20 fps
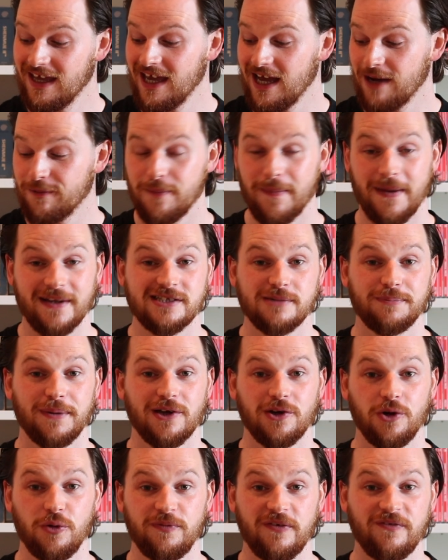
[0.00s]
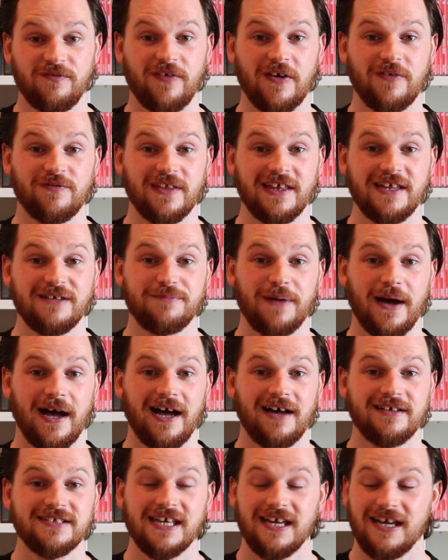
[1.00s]
and we managed to pick it up for
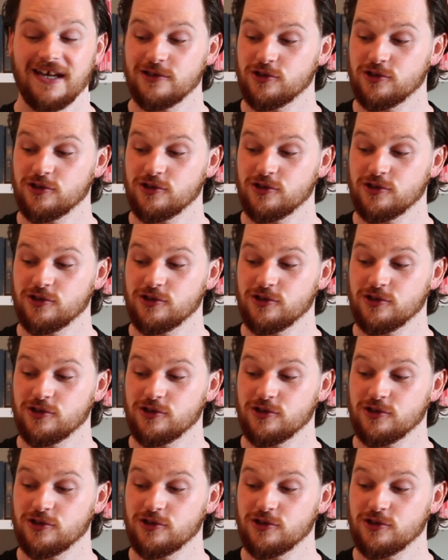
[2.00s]
£15,